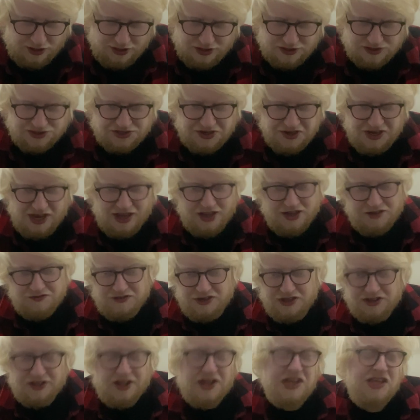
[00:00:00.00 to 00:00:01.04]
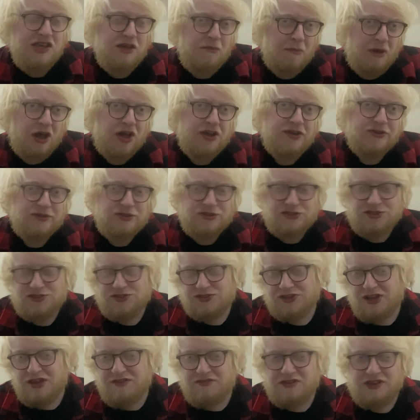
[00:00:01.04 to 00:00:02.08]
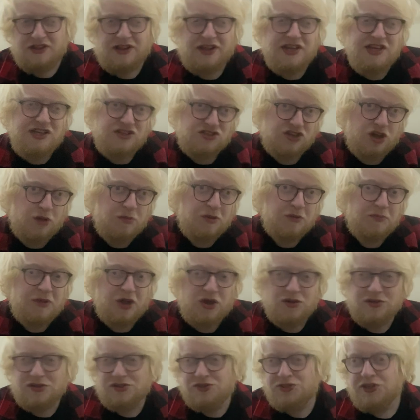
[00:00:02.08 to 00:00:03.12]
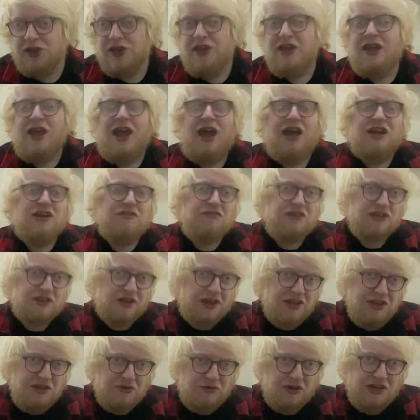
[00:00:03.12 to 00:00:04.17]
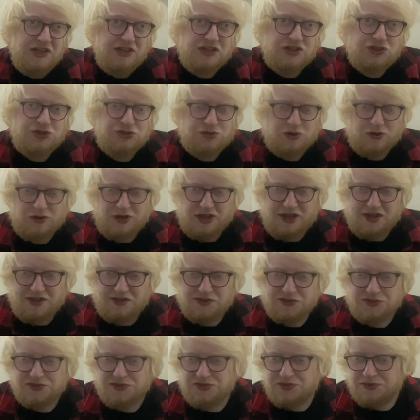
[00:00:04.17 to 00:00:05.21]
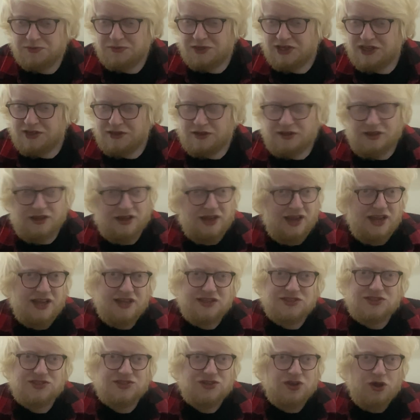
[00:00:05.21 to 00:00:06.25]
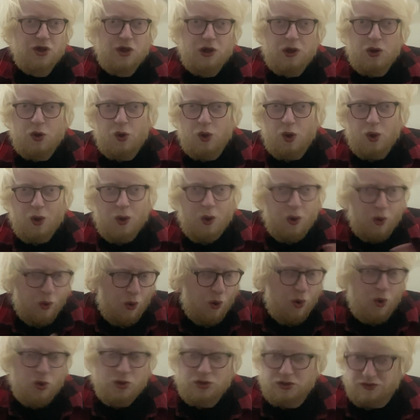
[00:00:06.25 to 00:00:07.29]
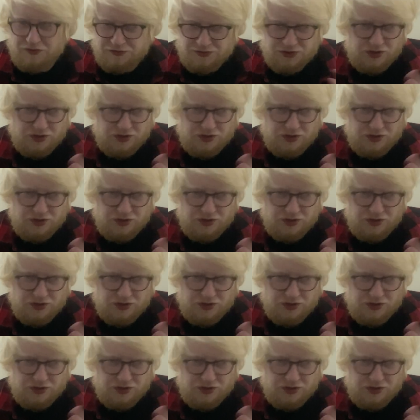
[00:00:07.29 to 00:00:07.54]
So yeah, if you like your milds, if you like your Doppelbocks, and if you like your English strong ales, it's got all of